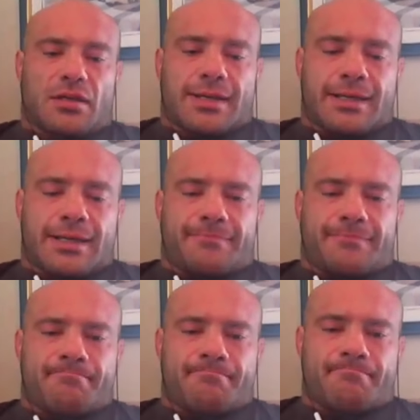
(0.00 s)

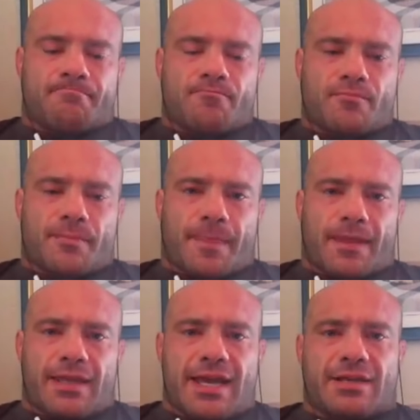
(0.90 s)
um
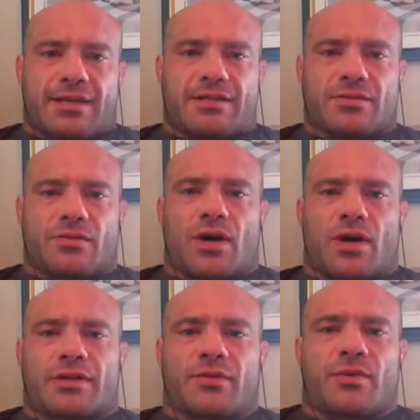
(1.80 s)
he had
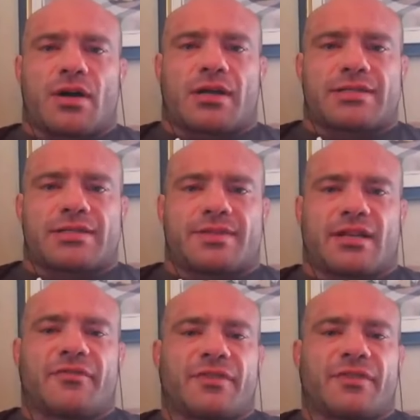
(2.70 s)
walked the walk as
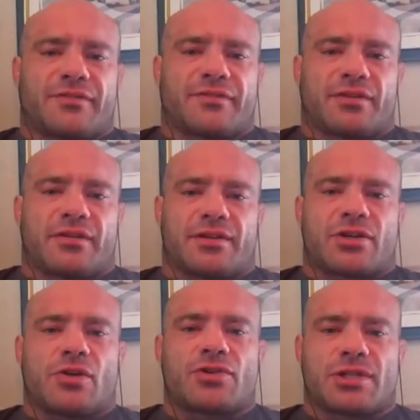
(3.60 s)
himself a lifter and
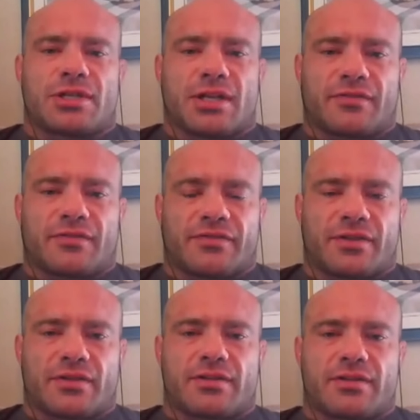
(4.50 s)
coached a ton of
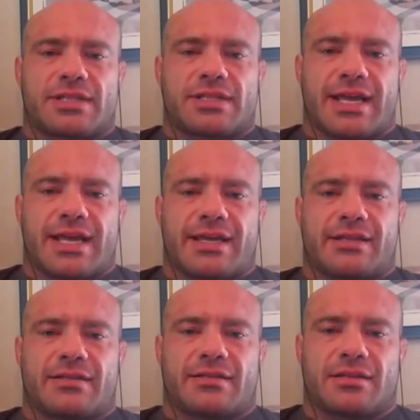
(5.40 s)
lifters
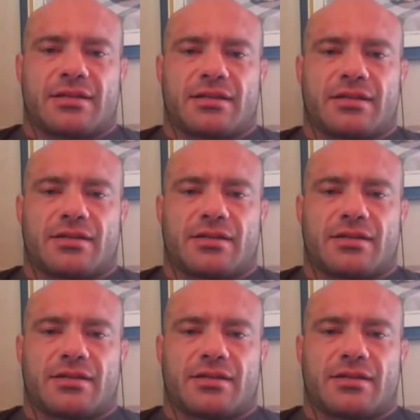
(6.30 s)
and uh,